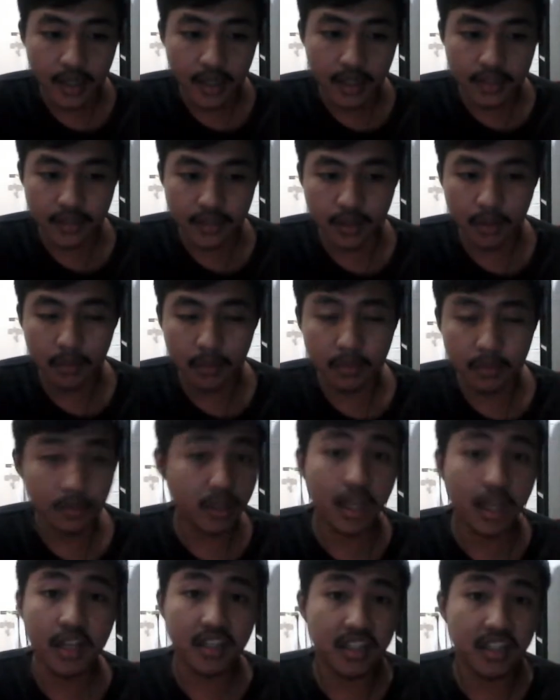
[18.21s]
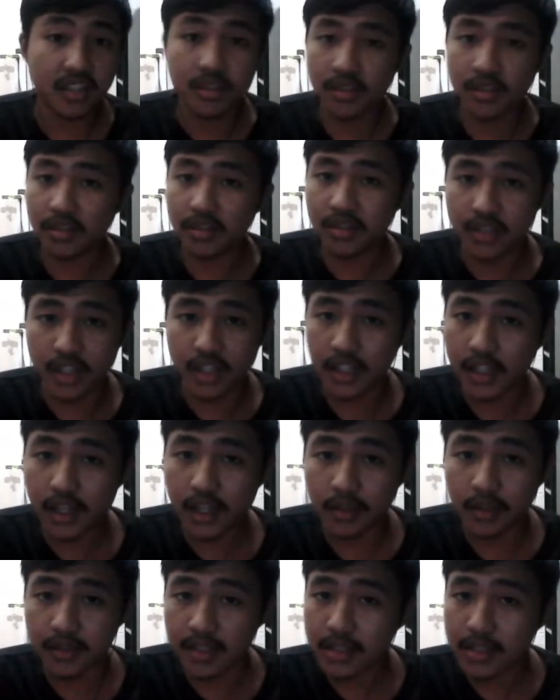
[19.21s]
So yeah, let's just check it
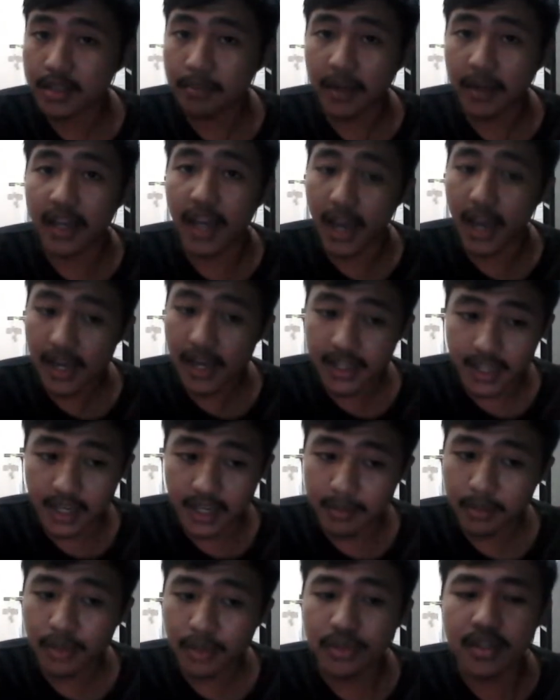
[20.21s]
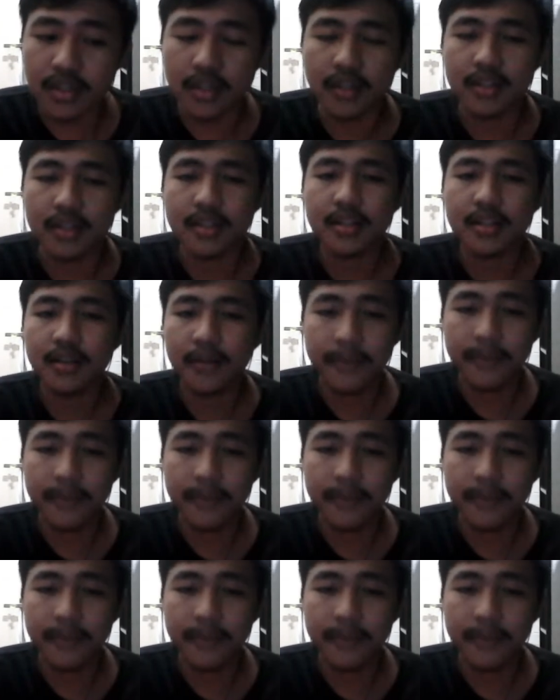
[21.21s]
out. This is by AK Motions.